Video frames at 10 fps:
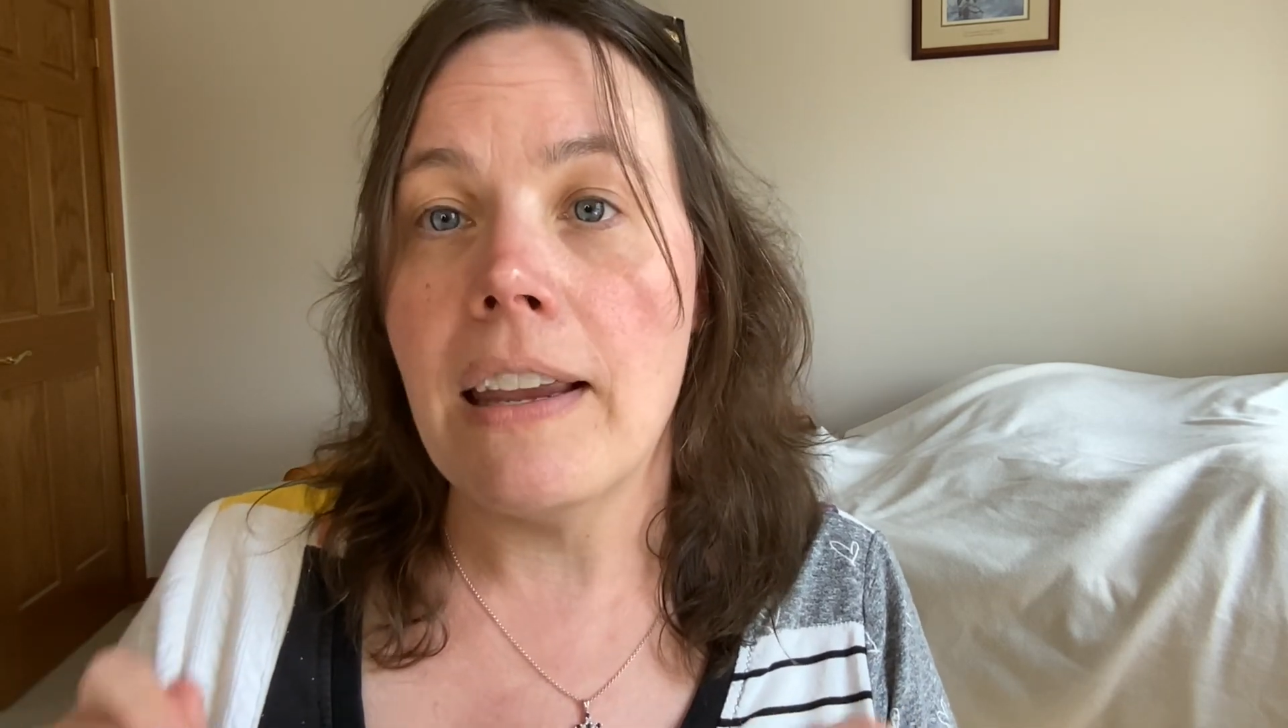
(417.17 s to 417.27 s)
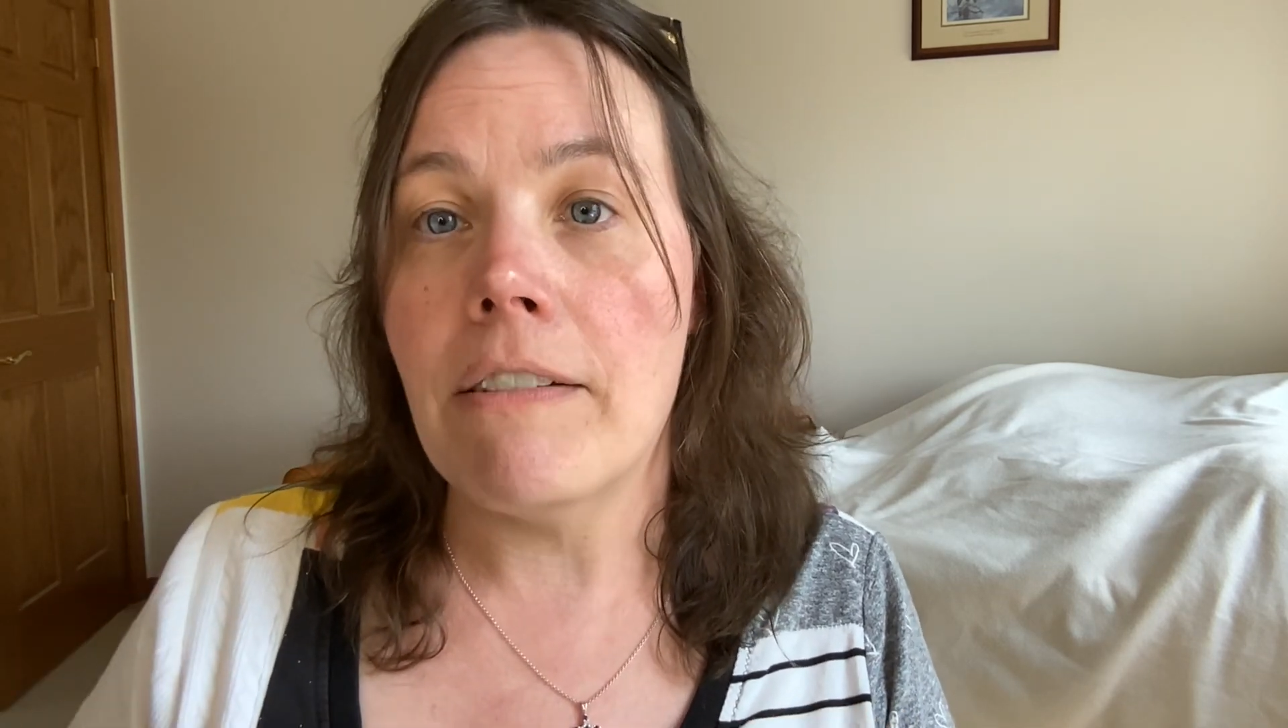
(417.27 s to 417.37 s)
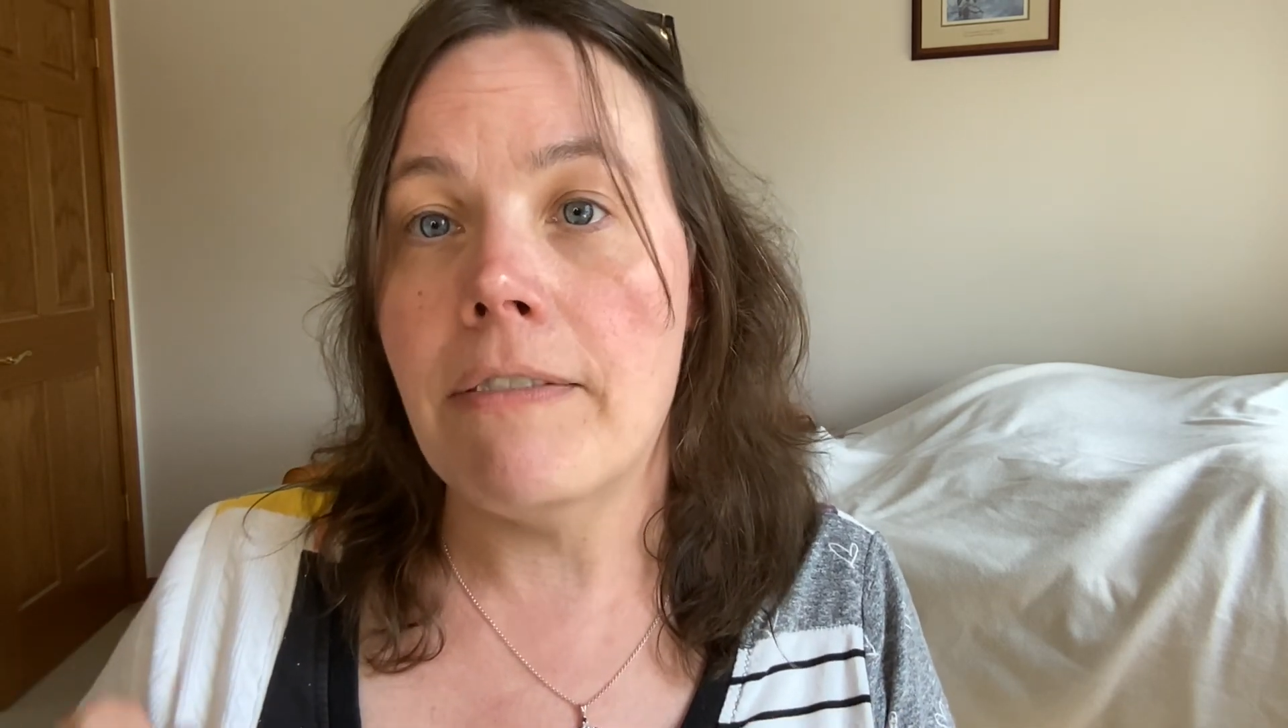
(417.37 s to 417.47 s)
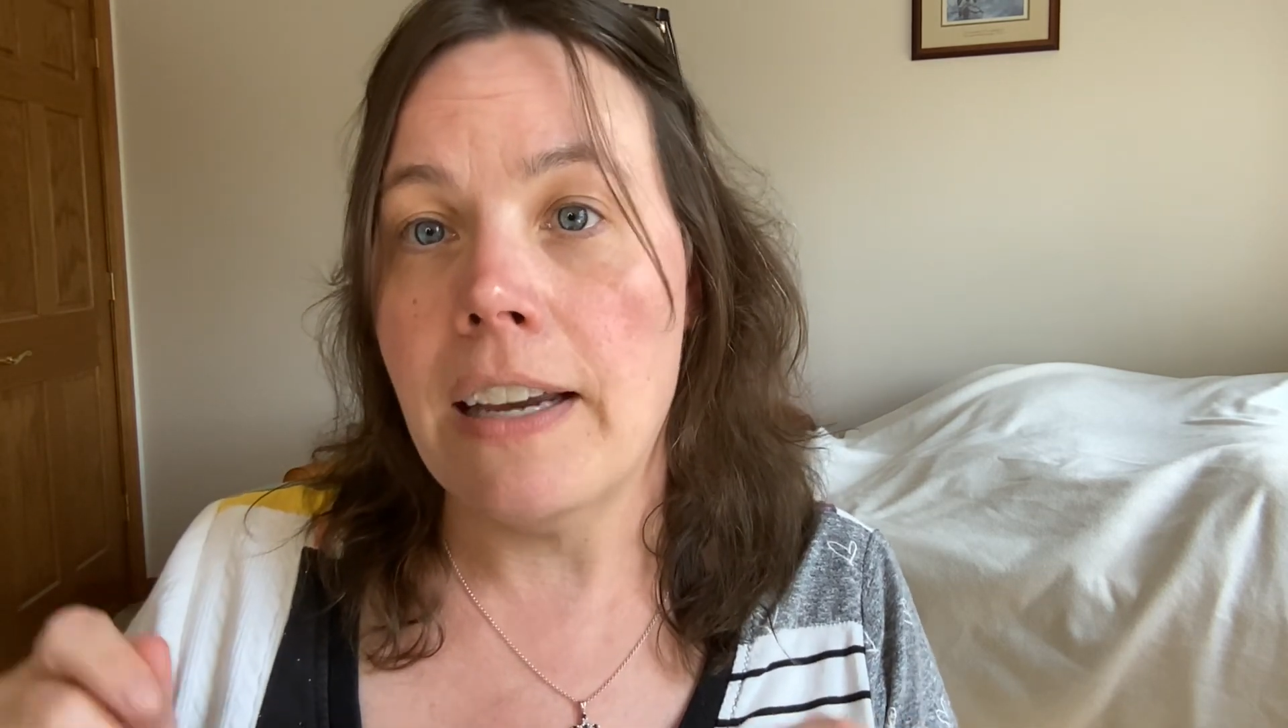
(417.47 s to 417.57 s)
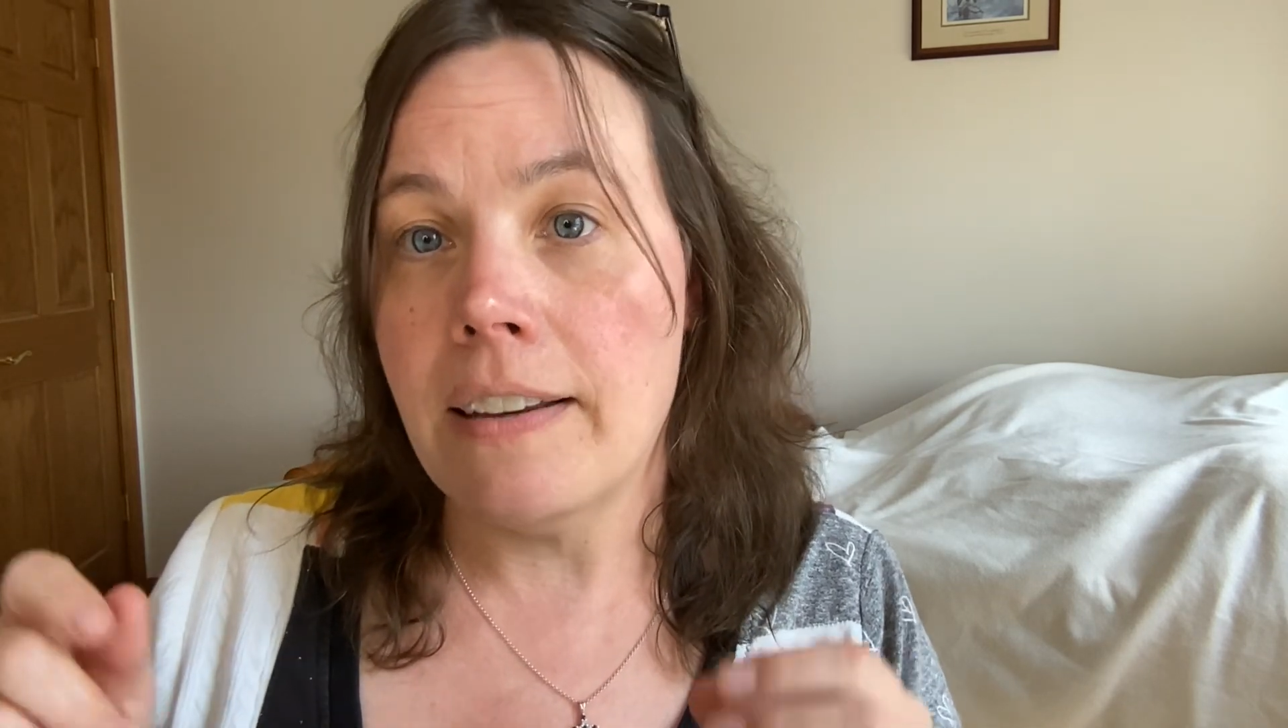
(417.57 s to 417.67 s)

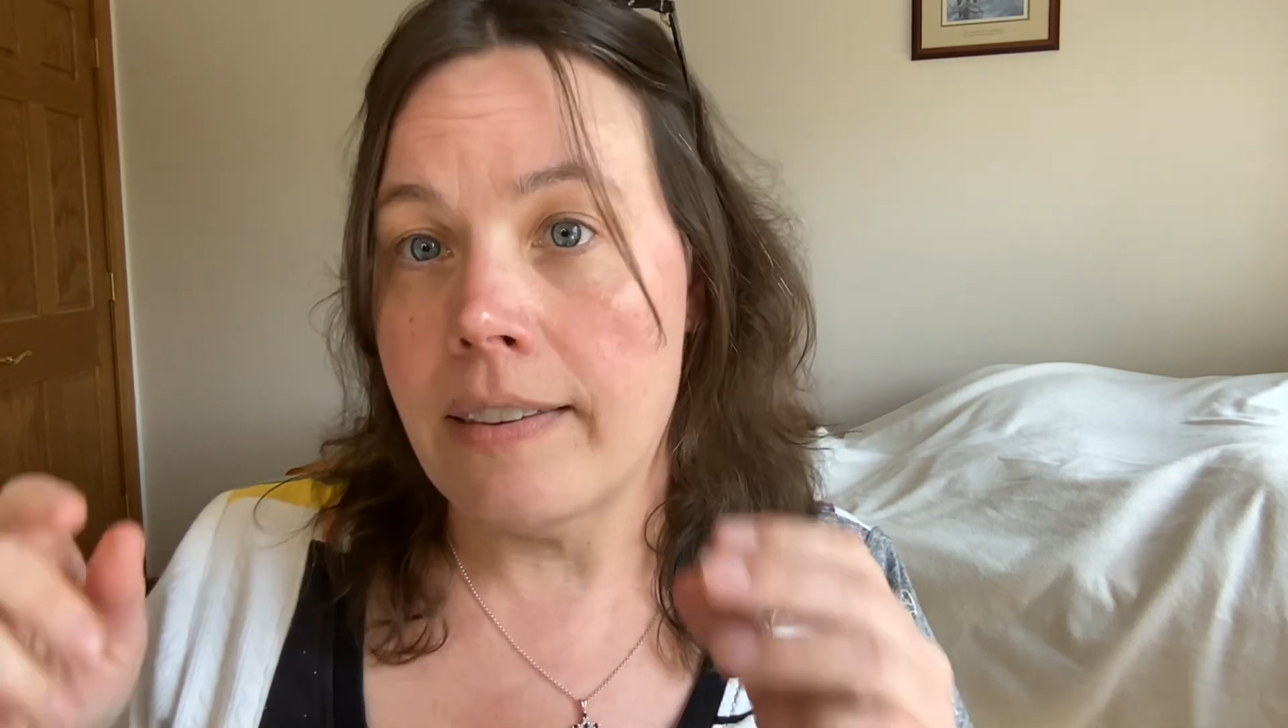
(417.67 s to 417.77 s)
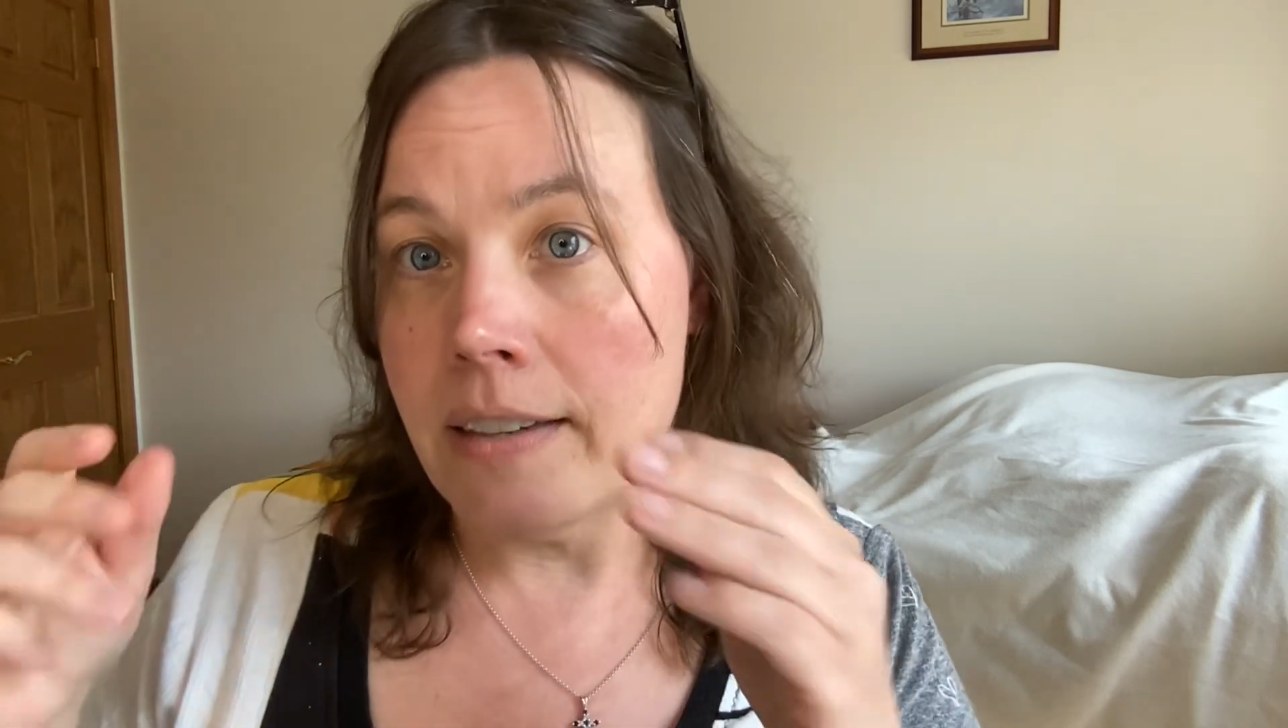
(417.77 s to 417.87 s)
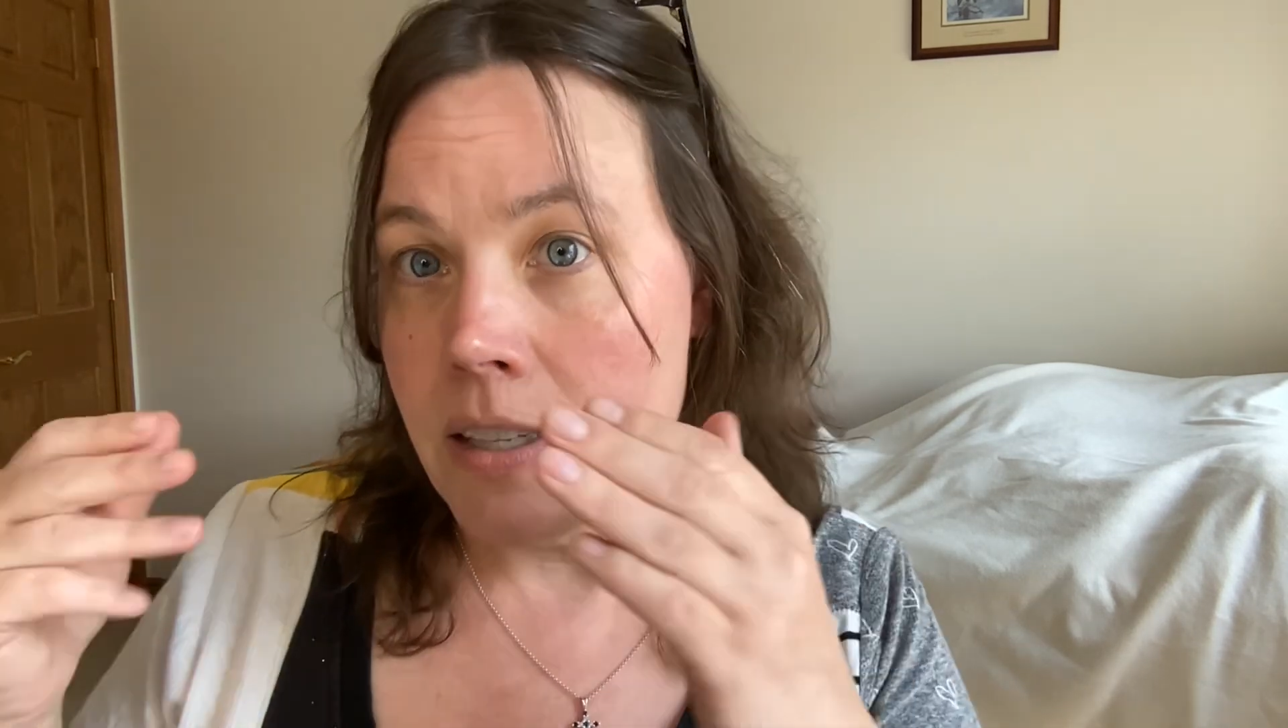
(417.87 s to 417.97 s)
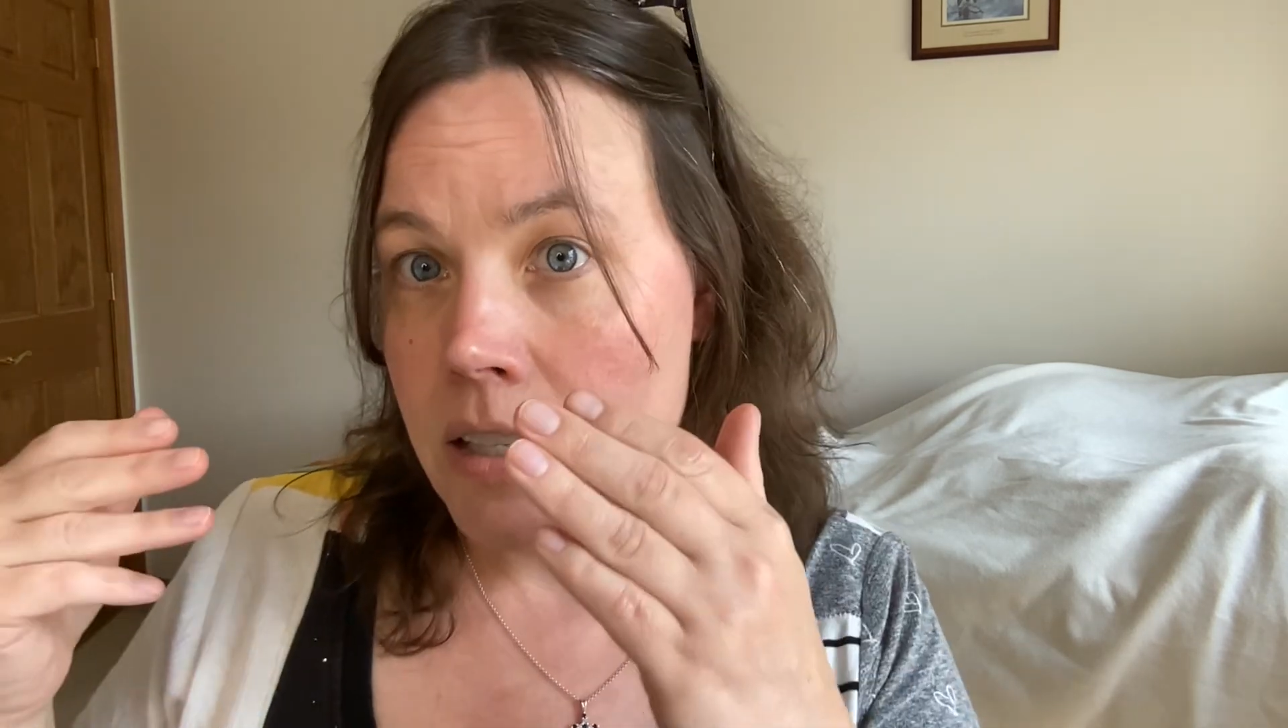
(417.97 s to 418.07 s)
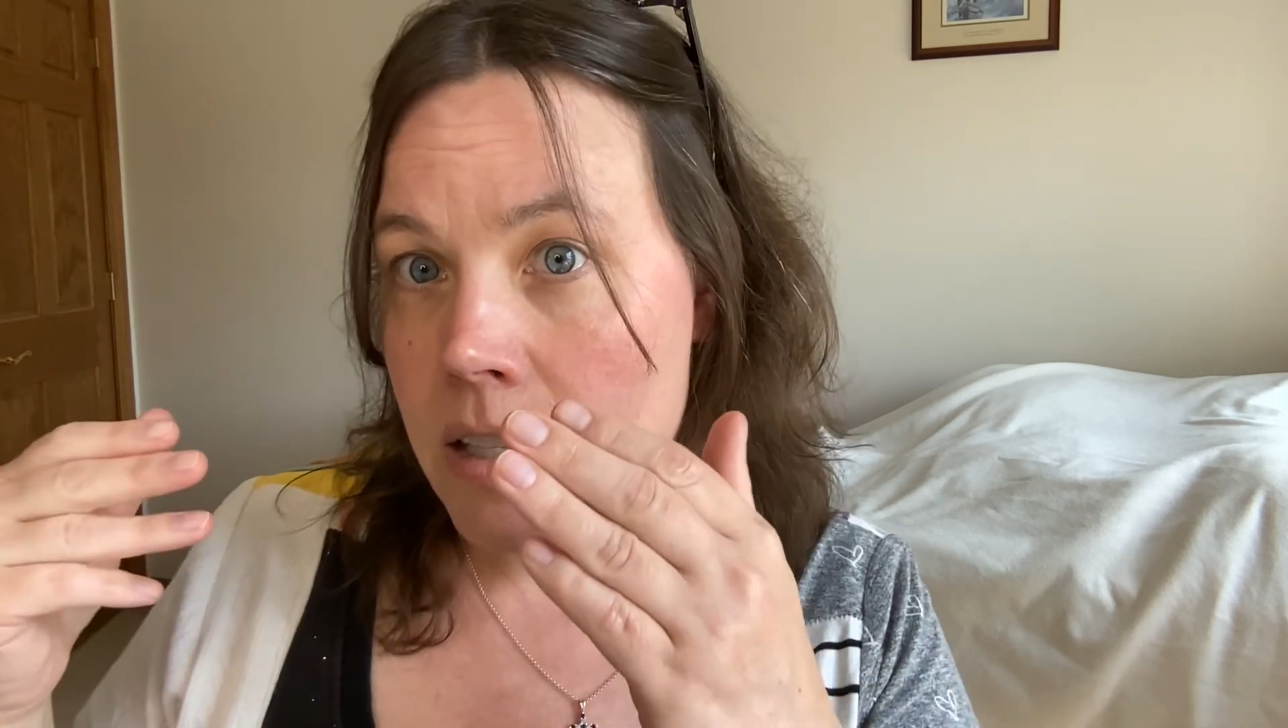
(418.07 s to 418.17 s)
affixed